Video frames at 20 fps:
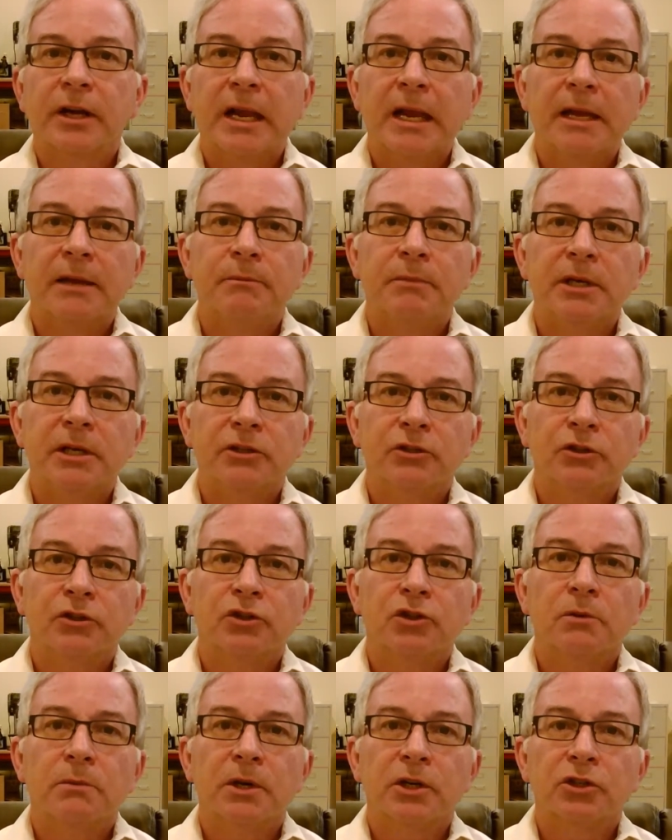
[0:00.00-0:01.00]
handpiece are
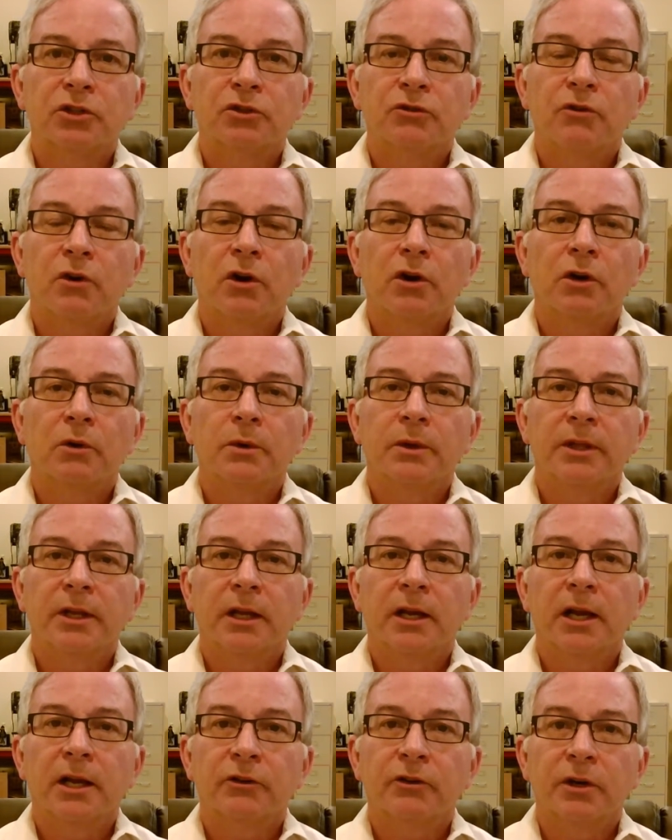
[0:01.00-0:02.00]
so much stronger with the
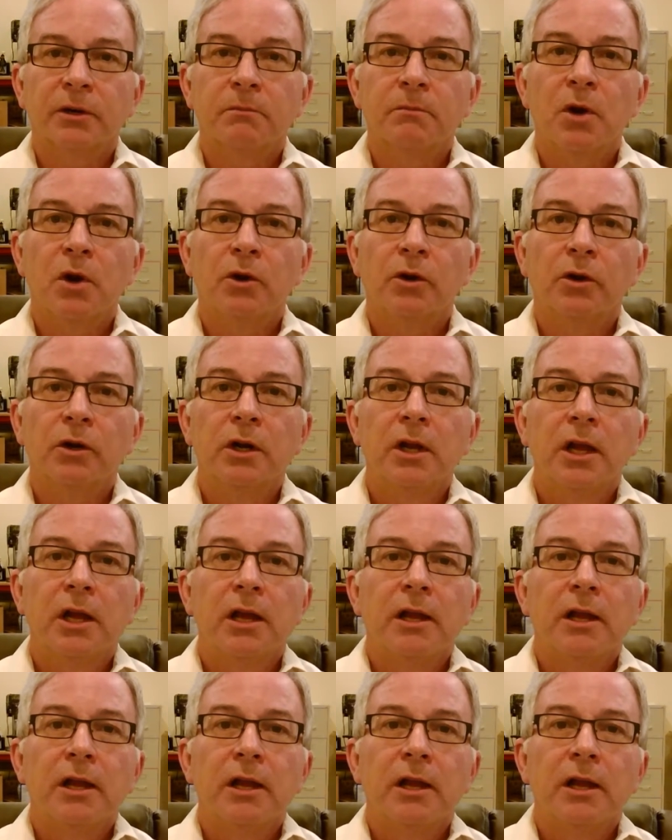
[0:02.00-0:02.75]
electric motor